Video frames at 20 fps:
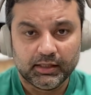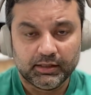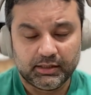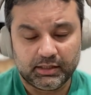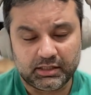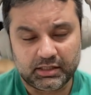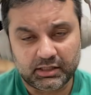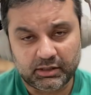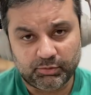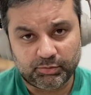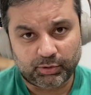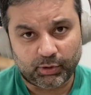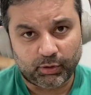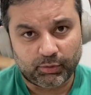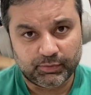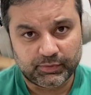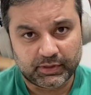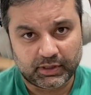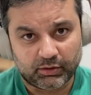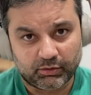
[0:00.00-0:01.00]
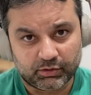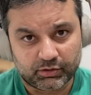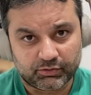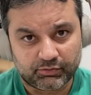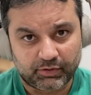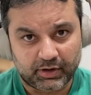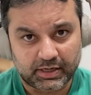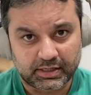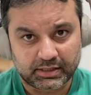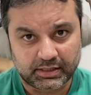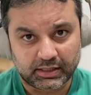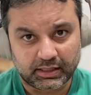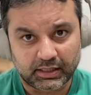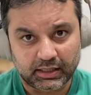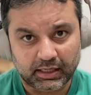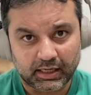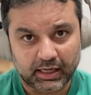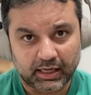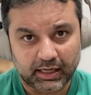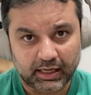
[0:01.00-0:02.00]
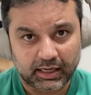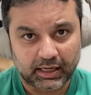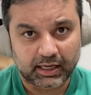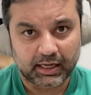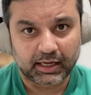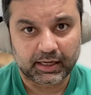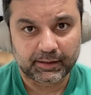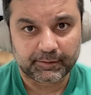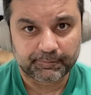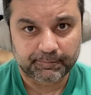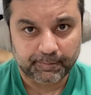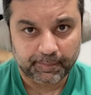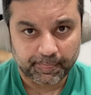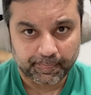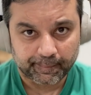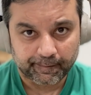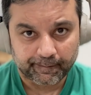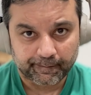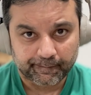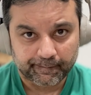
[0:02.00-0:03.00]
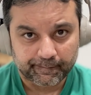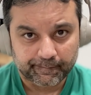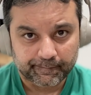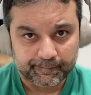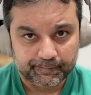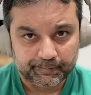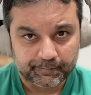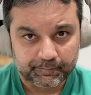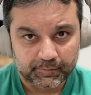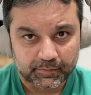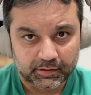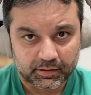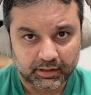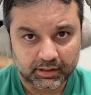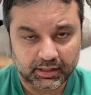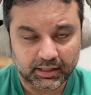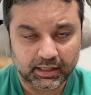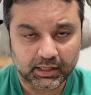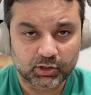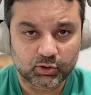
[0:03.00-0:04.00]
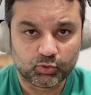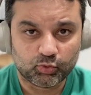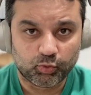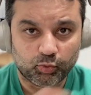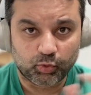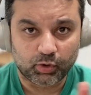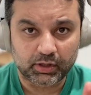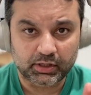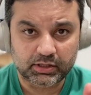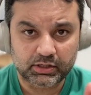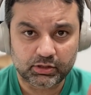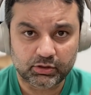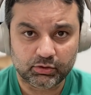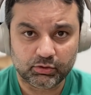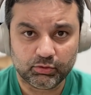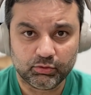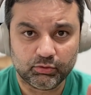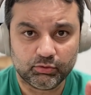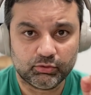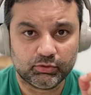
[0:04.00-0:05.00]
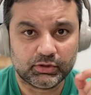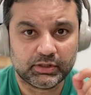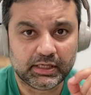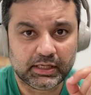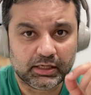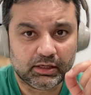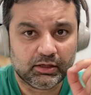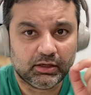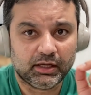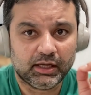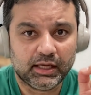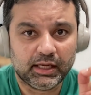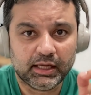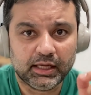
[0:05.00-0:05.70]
this is the problem that I was facing, and the thing is, once you see,